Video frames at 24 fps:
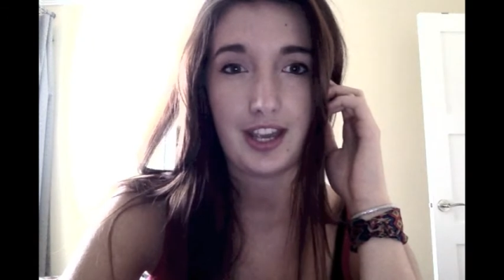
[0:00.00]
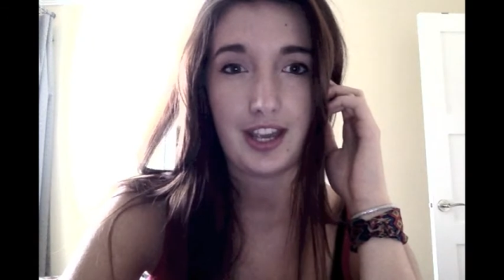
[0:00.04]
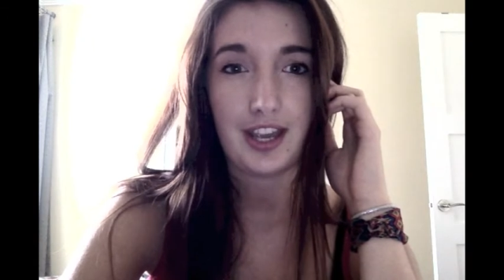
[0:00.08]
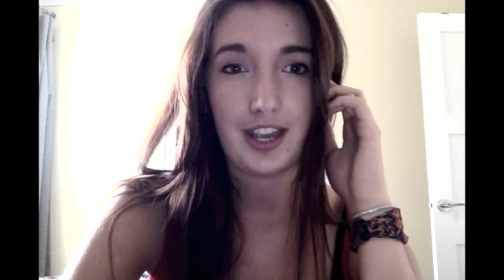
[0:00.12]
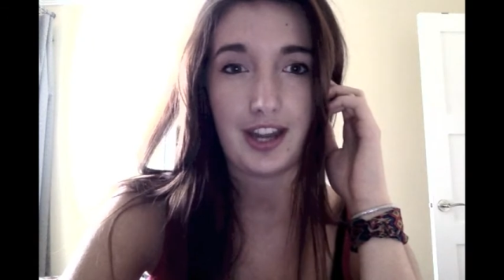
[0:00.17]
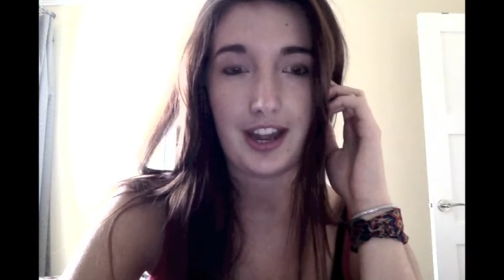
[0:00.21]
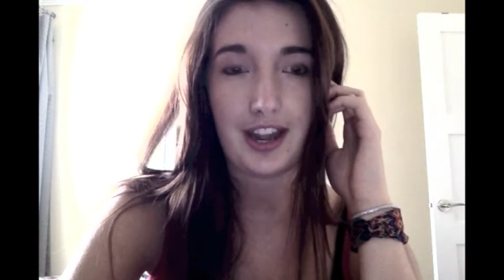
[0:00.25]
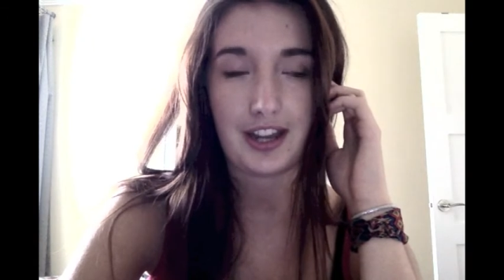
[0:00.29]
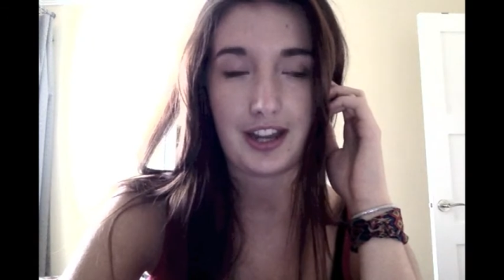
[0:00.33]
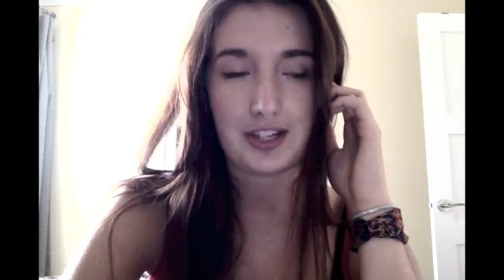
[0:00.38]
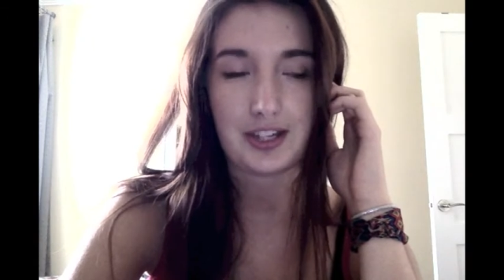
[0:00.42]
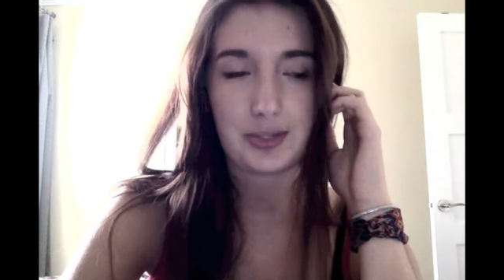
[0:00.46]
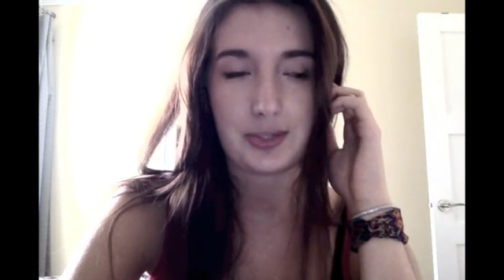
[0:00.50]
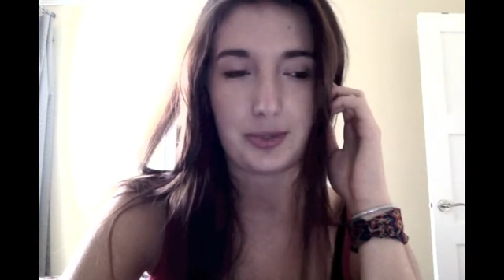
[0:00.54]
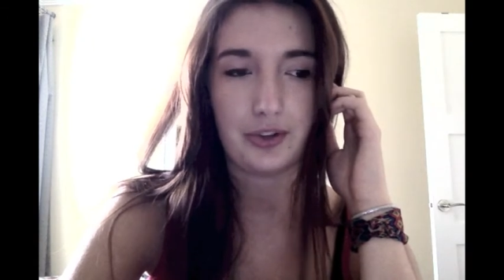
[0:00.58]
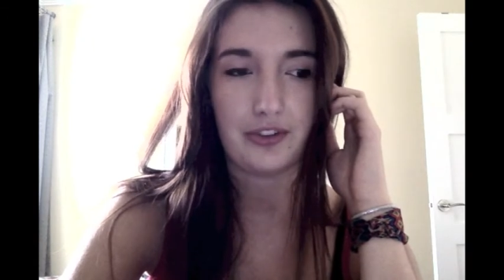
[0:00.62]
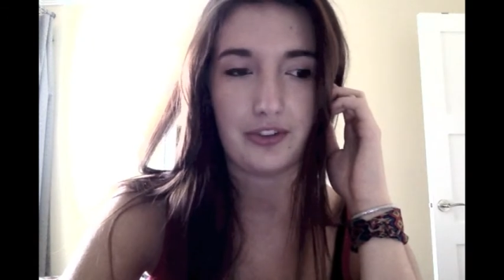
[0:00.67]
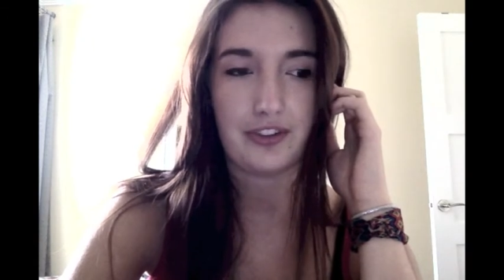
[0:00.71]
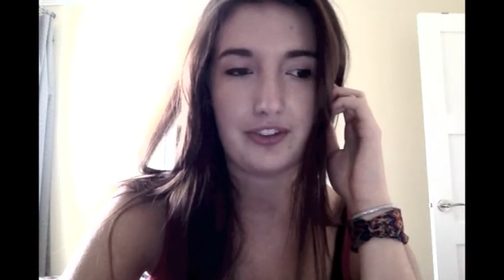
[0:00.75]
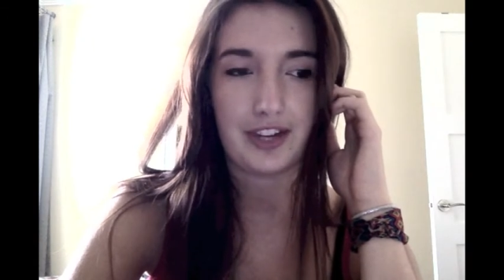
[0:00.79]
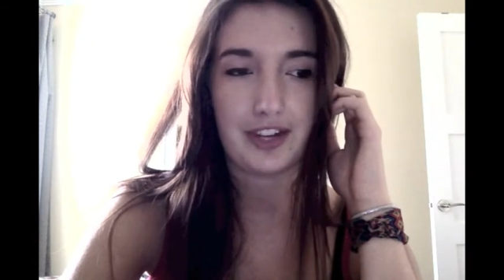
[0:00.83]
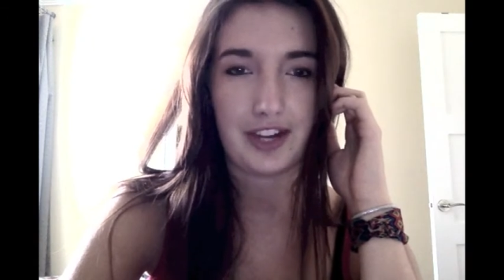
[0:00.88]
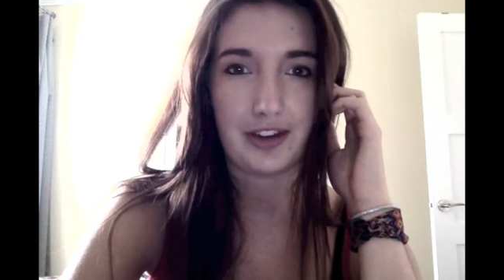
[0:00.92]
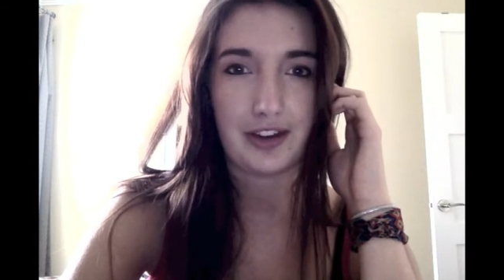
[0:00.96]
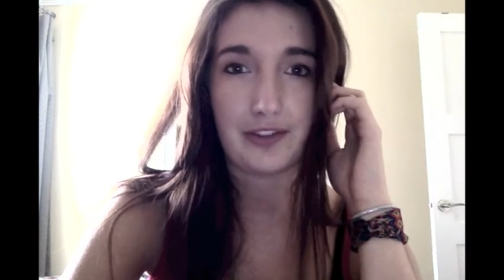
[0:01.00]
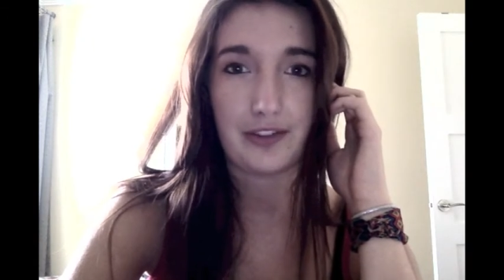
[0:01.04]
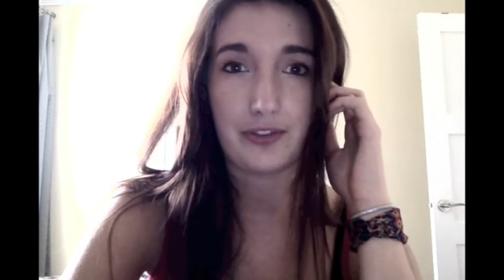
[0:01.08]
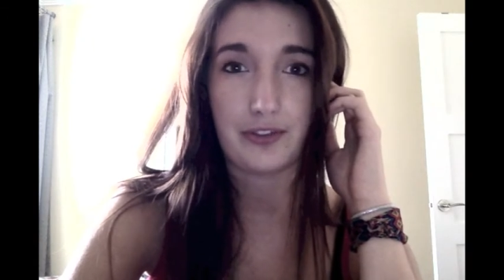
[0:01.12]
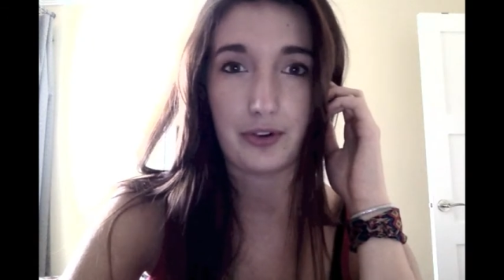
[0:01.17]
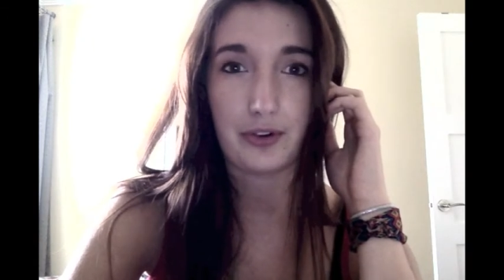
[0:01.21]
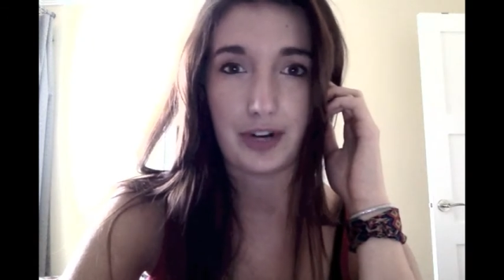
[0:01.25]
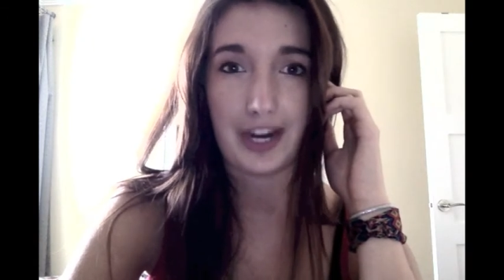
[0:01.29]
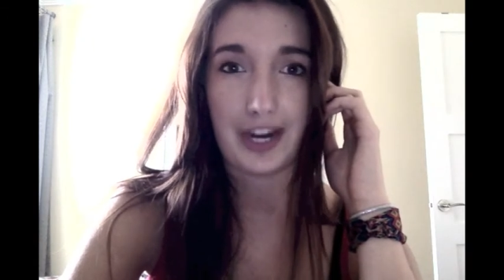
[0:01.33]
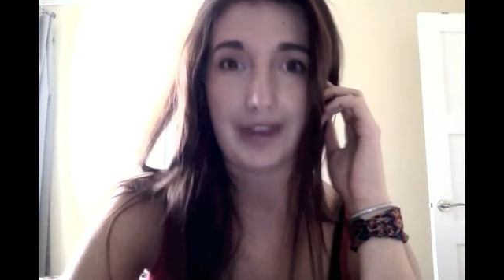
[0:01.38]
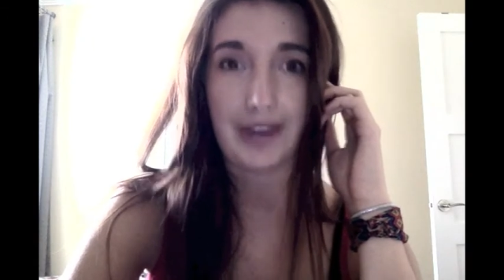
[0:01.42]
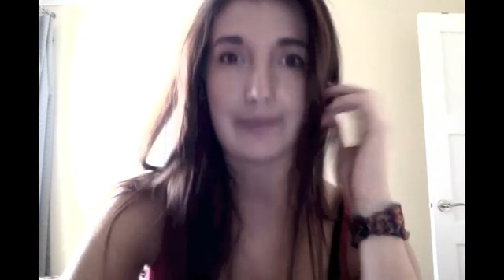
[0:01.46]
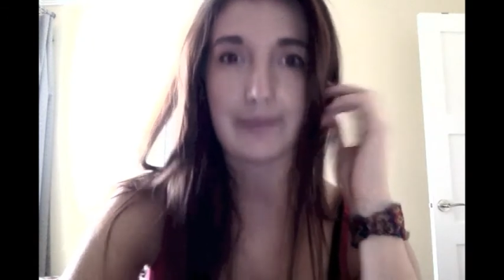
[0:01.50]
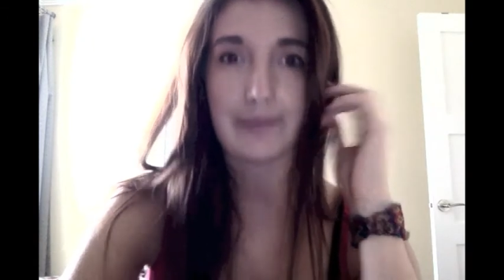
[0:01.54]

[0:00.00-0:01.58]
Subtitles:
an actual video for it.